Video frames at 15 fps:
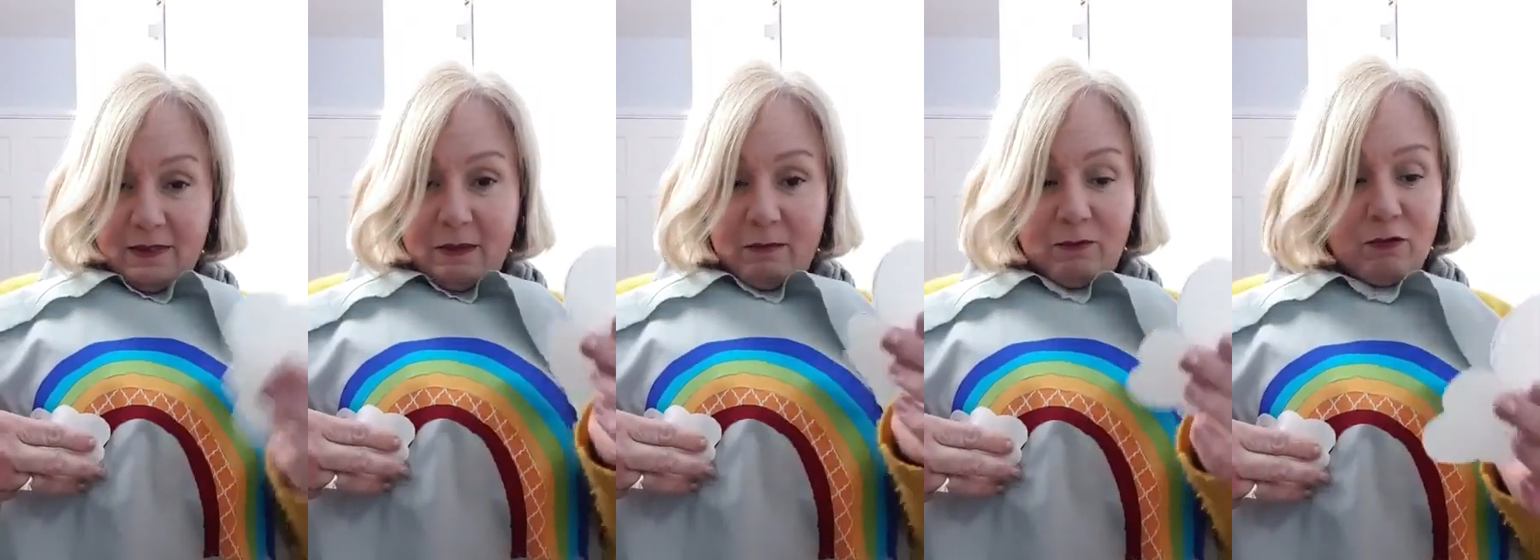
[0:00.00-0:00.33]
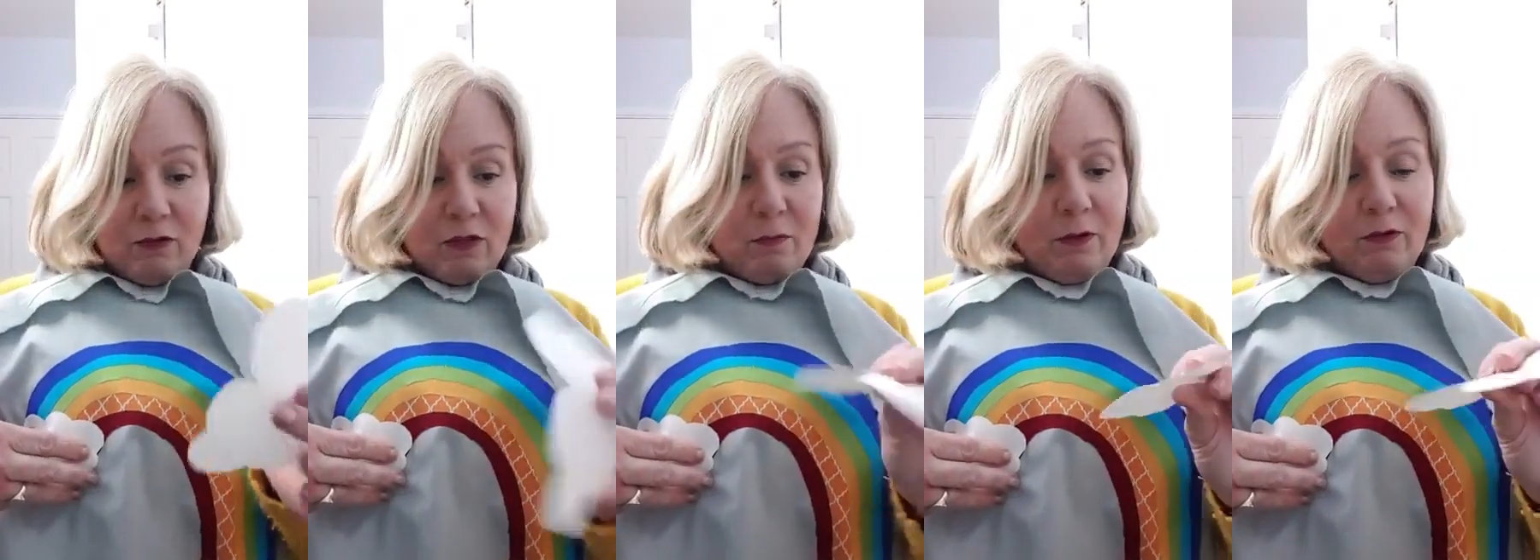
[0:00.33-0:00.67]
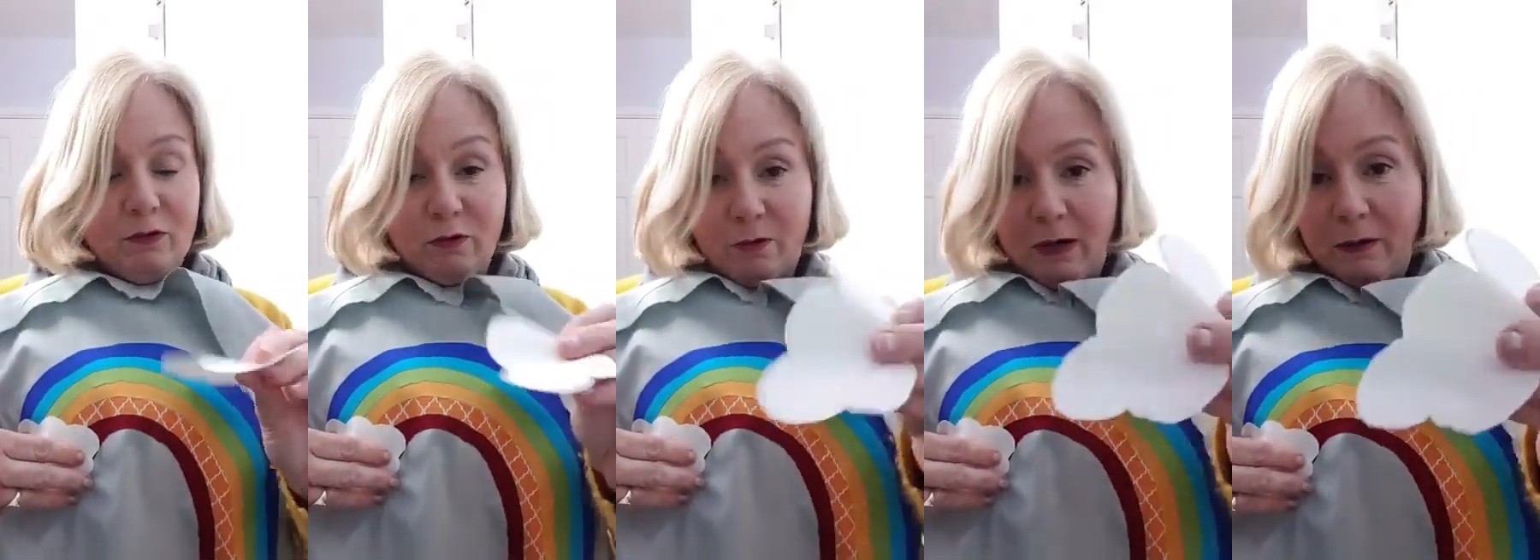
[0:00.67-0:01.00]
then stuck the
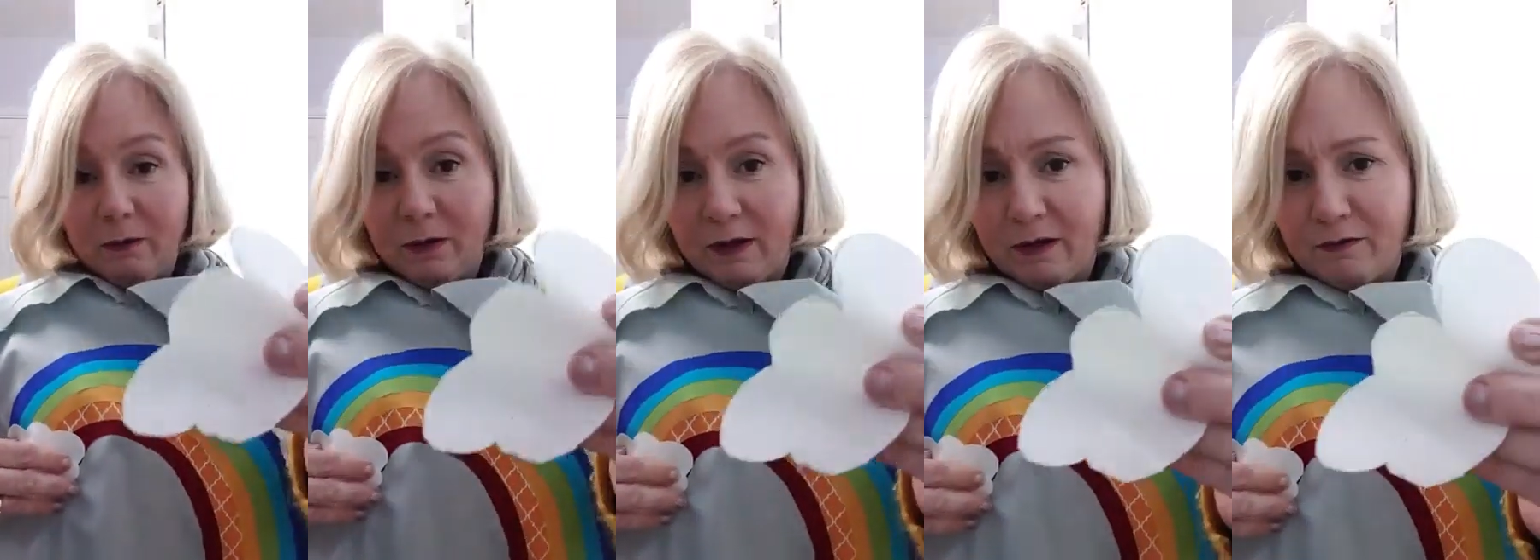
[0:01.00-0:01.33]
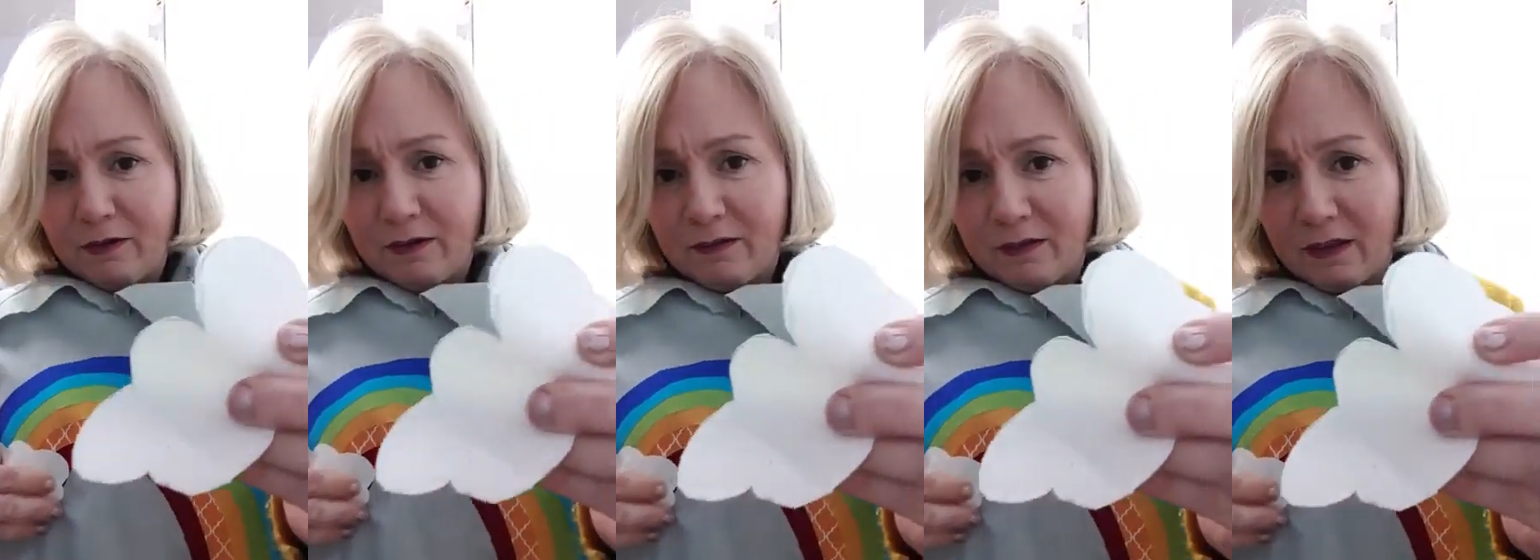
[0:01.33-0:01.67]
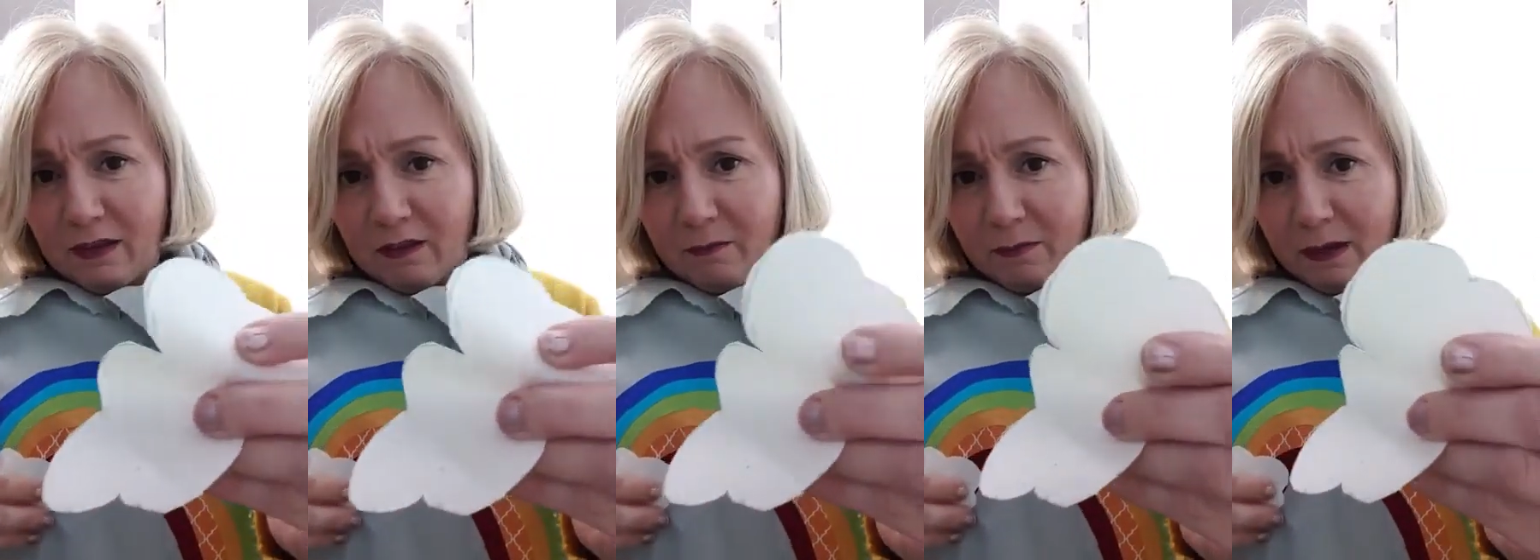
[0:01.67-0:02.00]
Bondaweb. I don't know if you can see
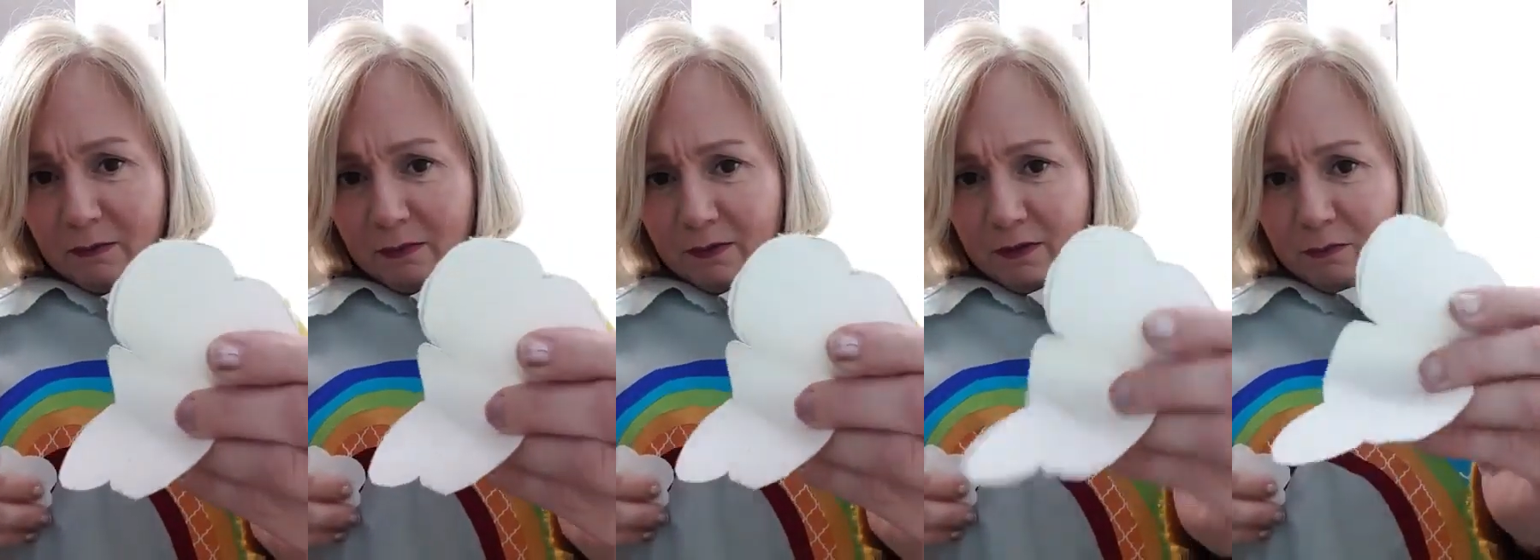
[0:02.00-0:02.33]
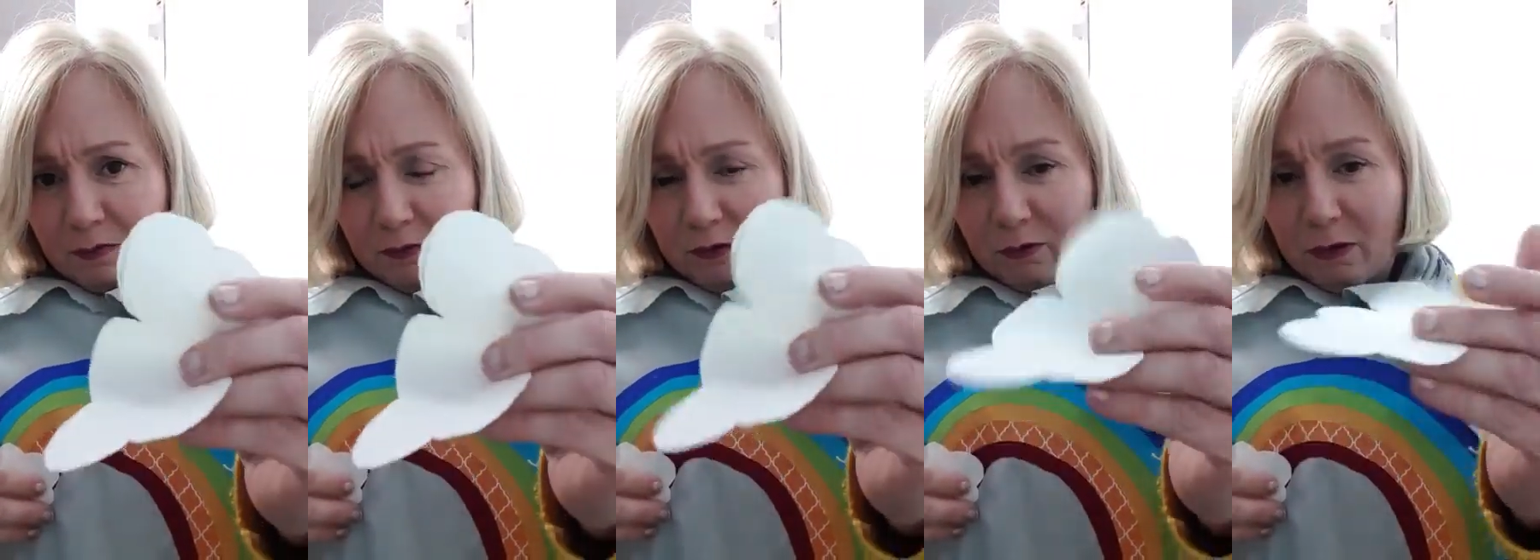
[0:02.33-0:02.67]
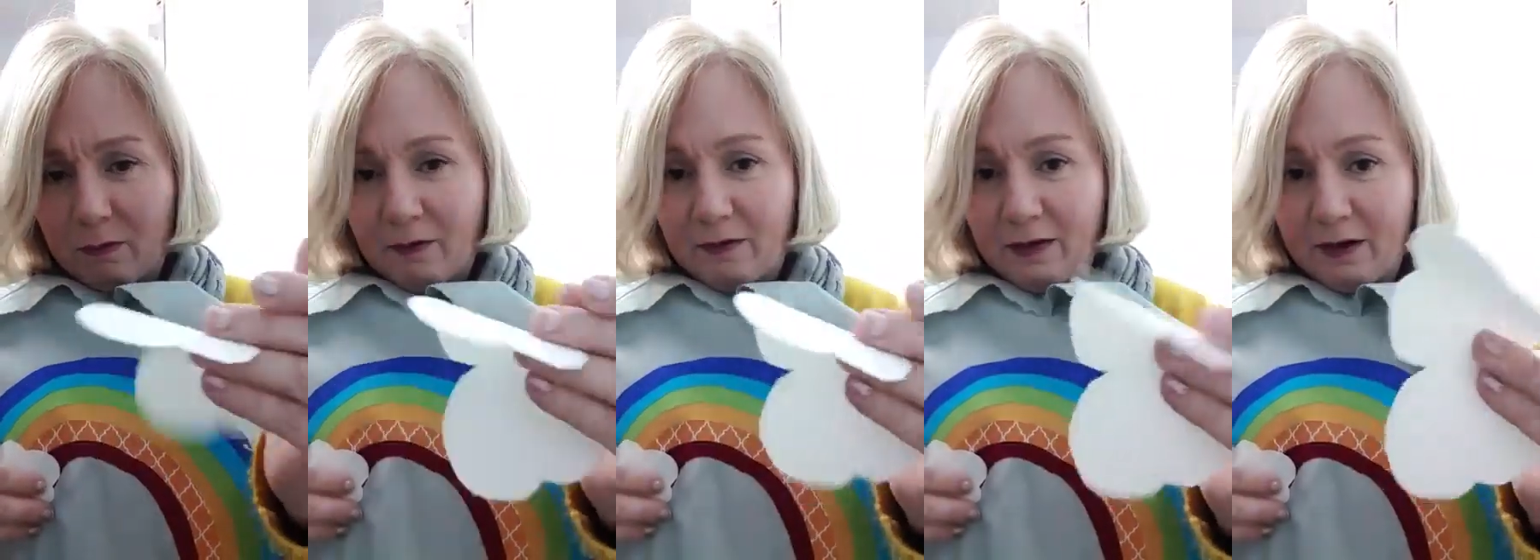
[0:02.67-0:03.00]
this paper, this
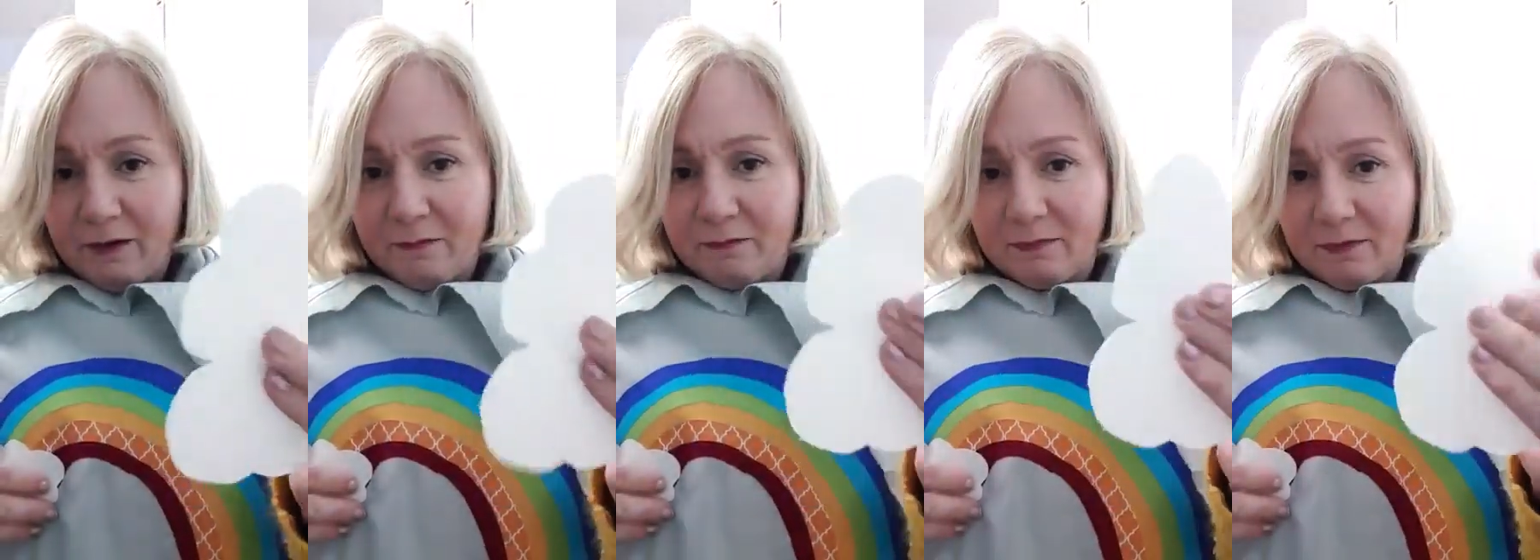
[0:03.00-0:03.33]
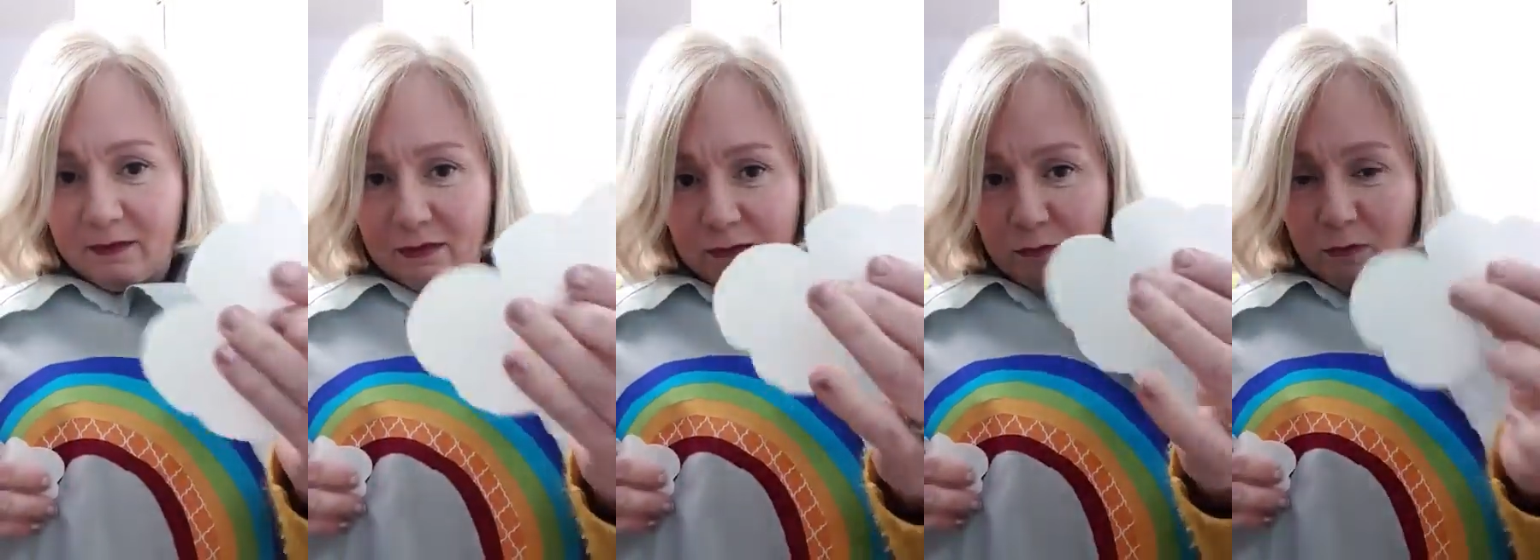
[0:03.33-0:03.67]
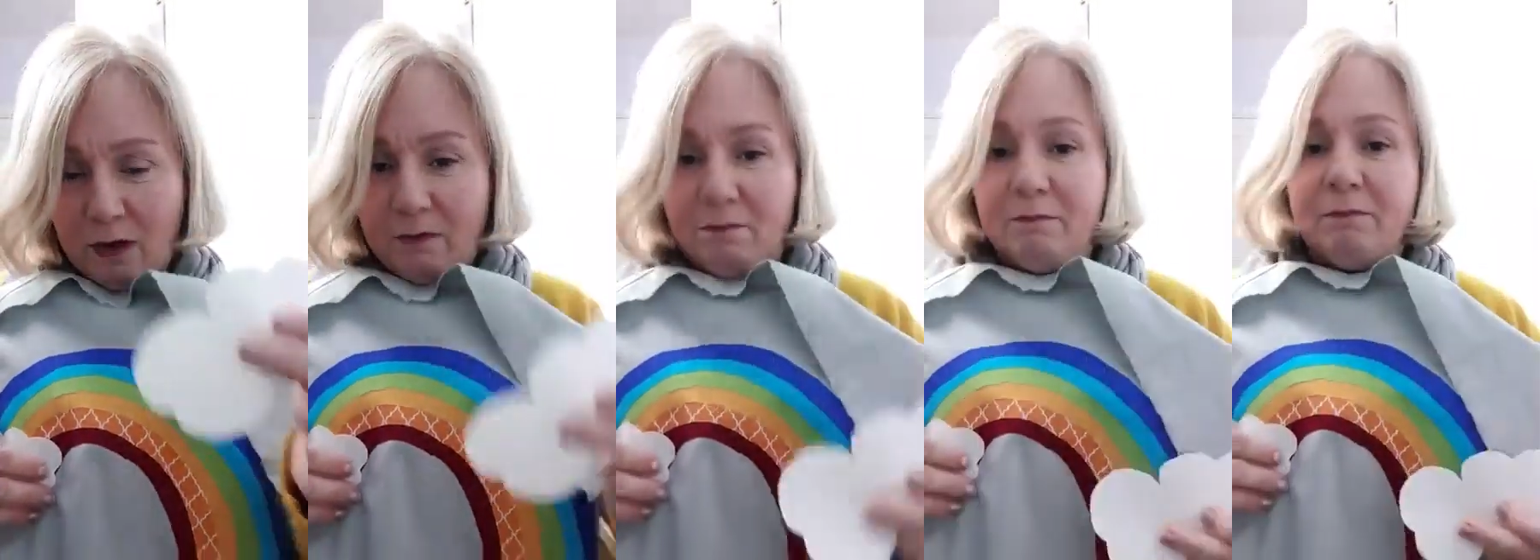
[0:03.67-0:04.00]
Bondaweb on there. It's
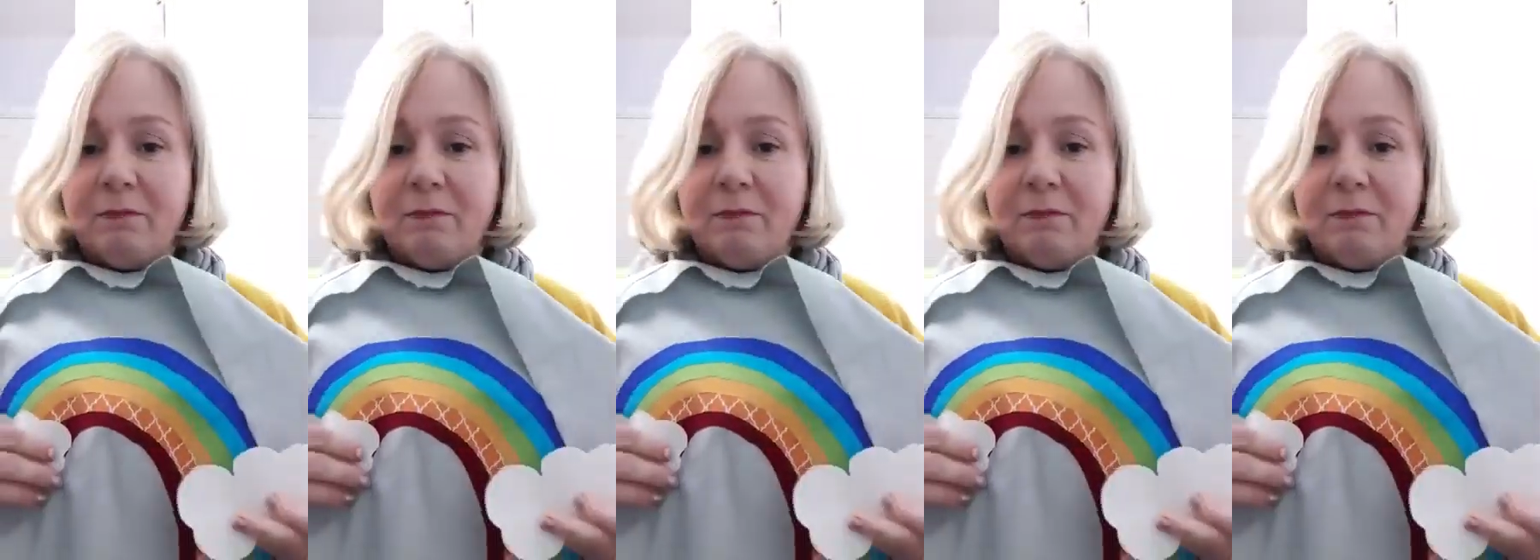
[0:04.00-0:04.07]
white.